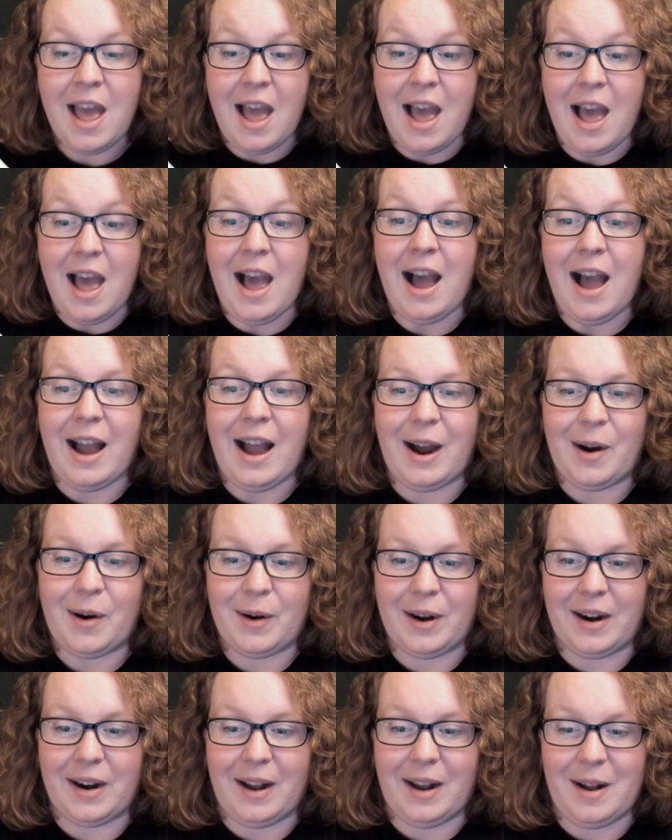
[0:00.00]

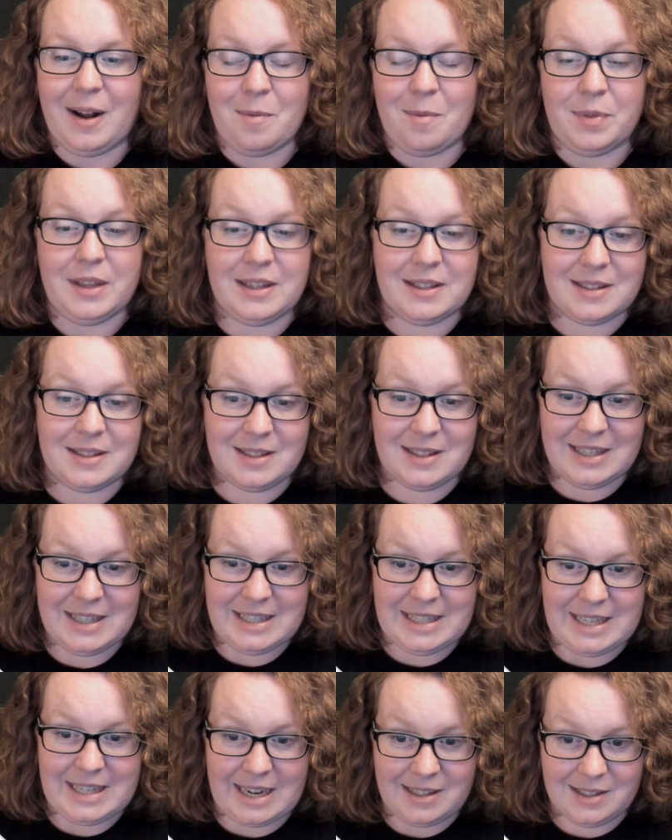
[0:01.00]
our these
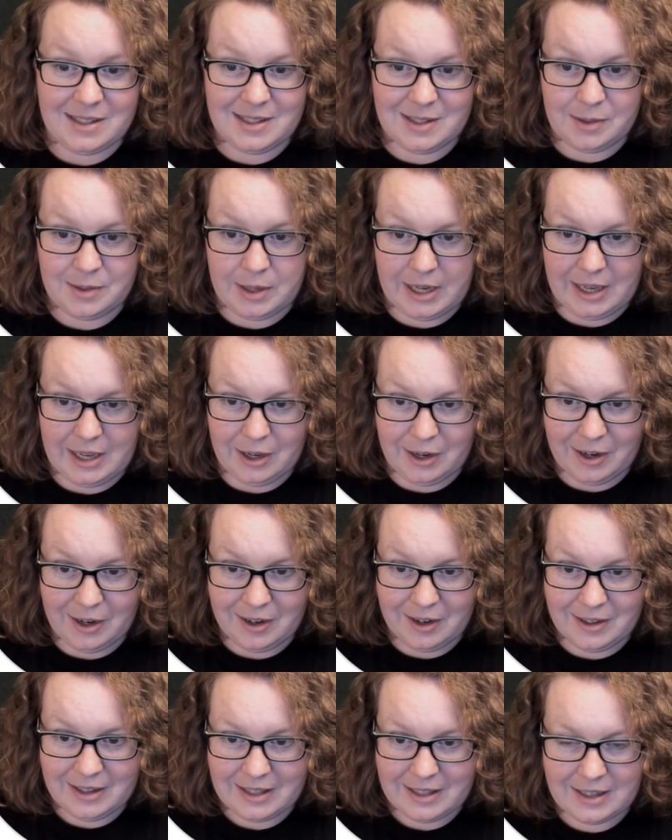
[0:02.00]
desks right here,
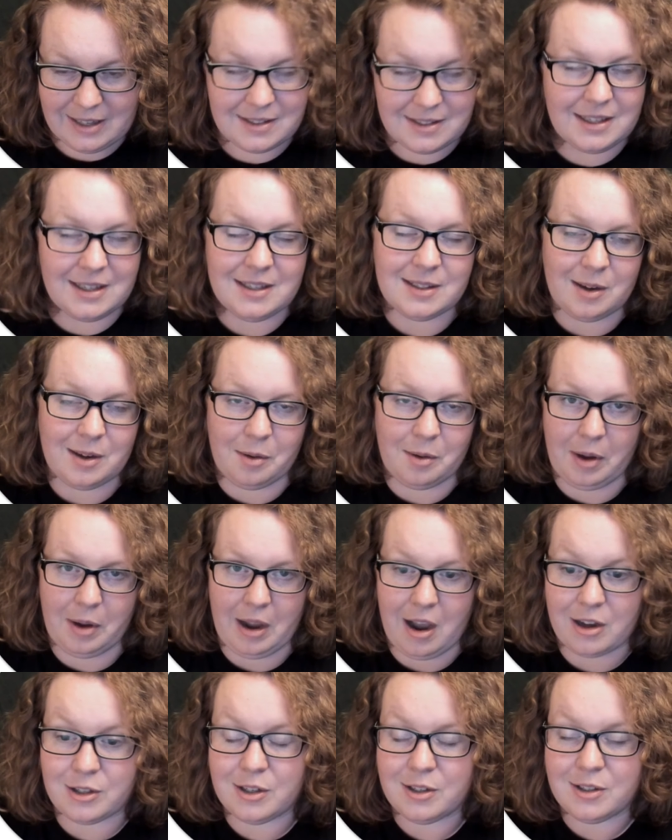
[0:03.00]
these things. Oh my
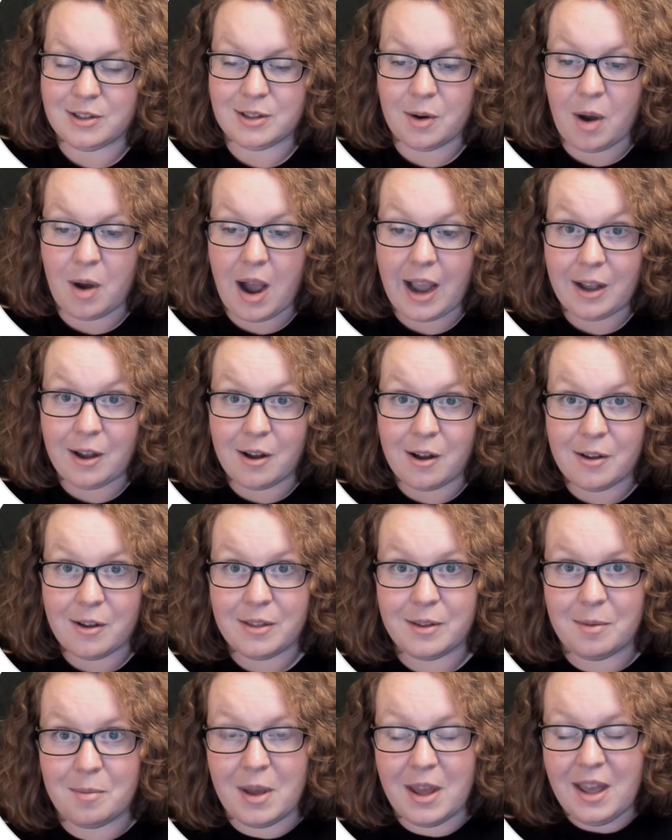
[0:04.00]
gosh. So I call
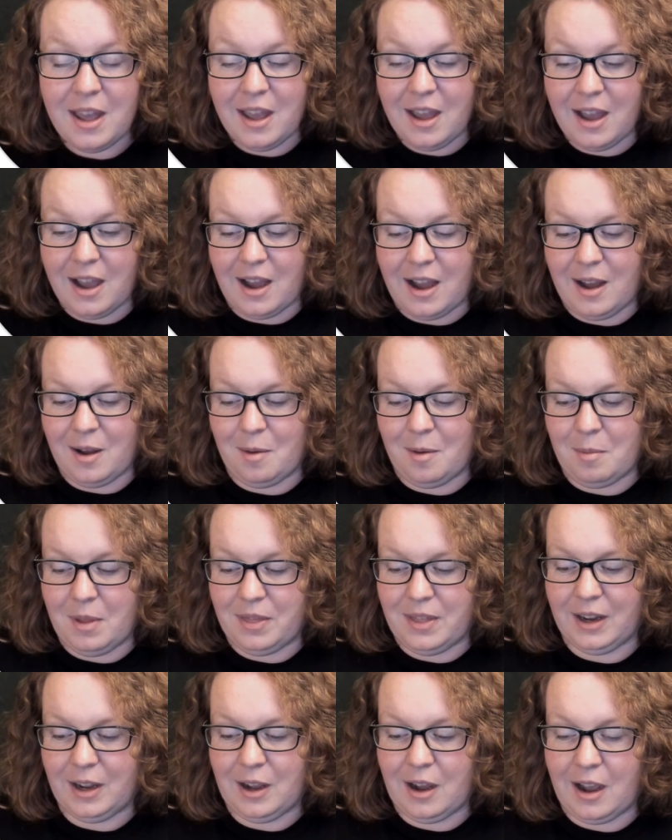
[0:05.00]
them
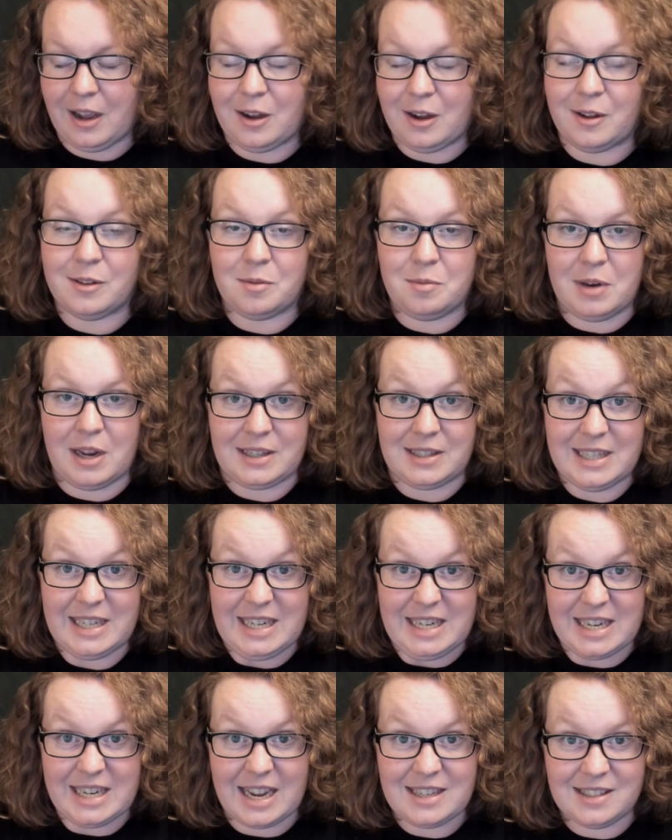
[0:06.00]
I call them nesting
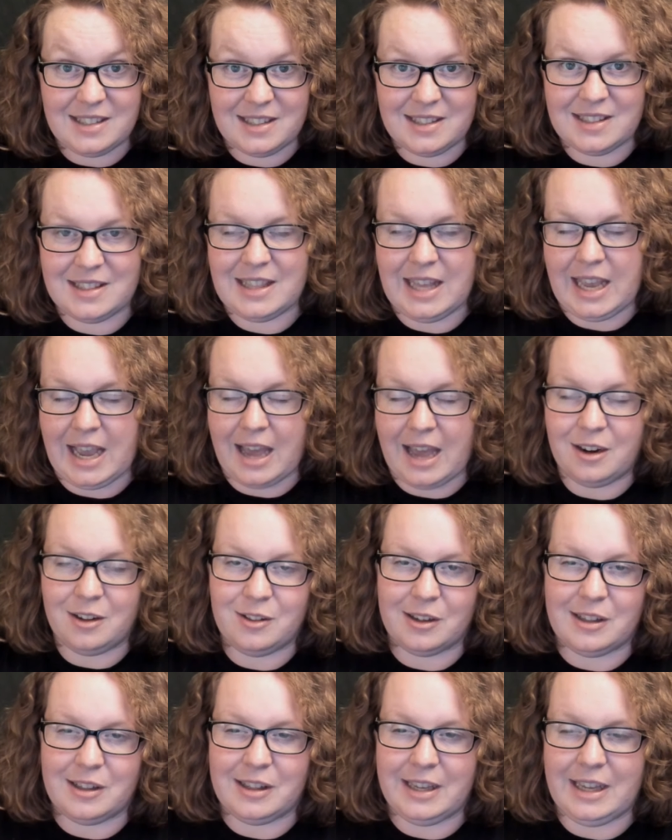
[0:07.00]
desks. They kind of look
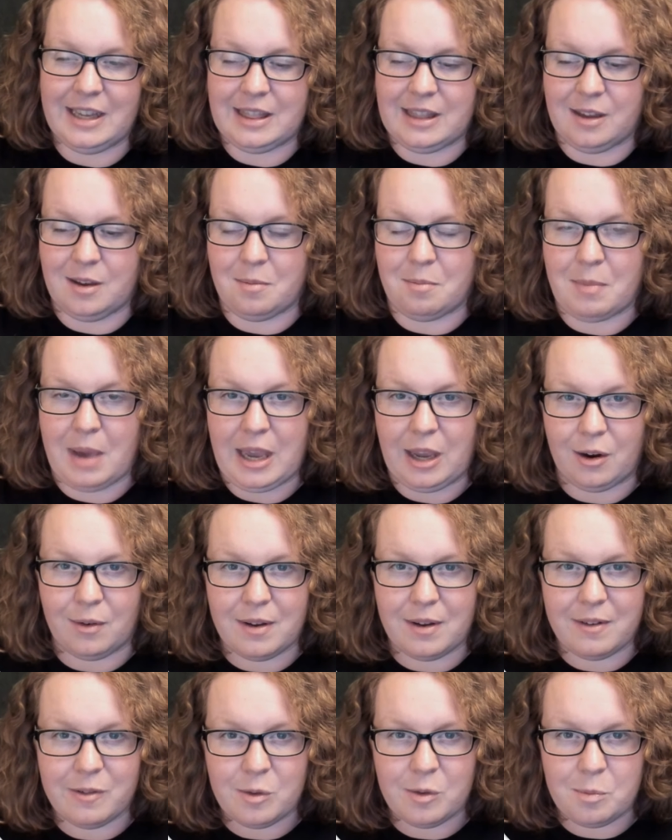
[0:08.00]
like the
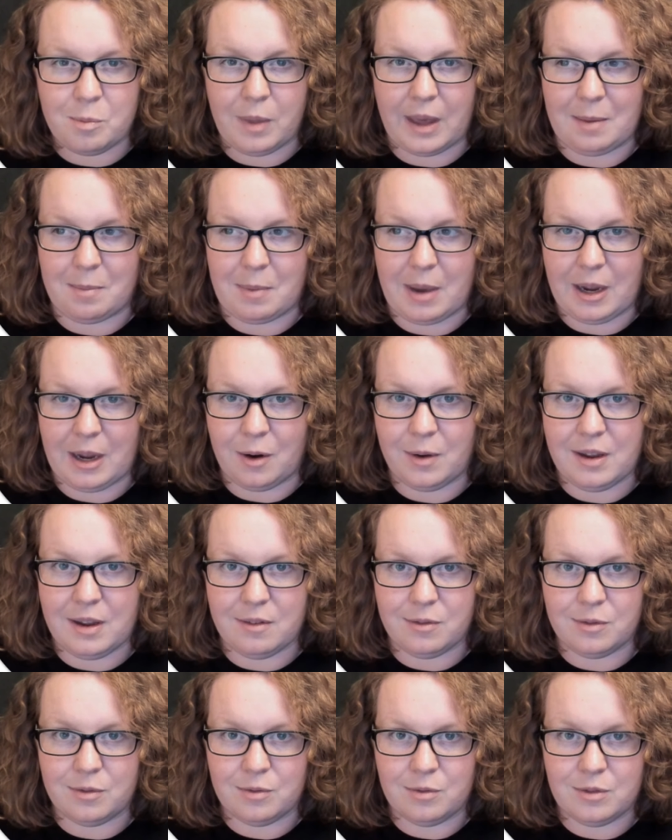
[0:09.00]
microwave
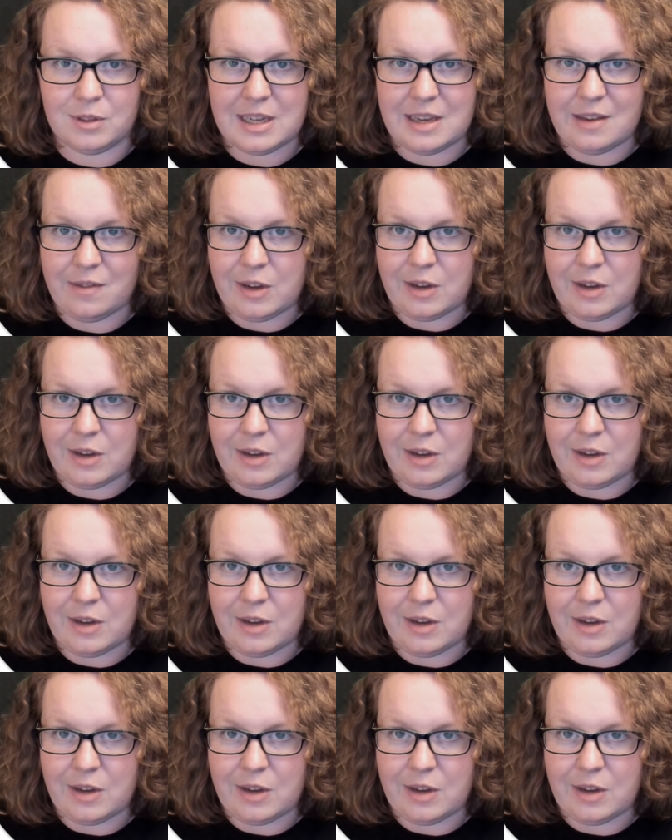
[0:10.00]
TV